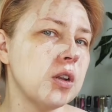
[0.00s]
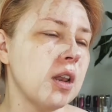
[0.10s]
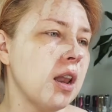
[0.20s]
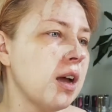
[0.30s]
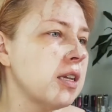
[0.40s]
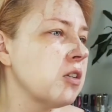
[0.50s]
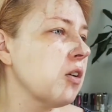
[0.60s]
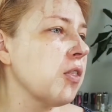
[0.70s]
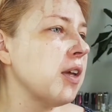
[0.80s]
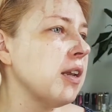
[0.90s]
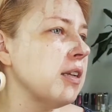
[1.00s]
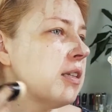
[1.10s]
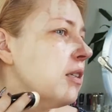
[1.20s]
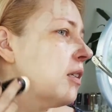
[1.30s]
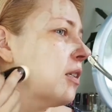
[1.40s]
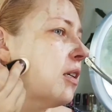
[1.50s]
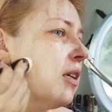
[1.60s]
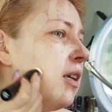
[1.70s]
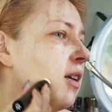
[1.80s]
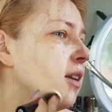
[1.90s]
lighter than in
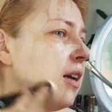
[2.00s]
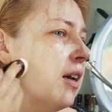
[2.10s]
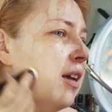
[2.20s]
skin.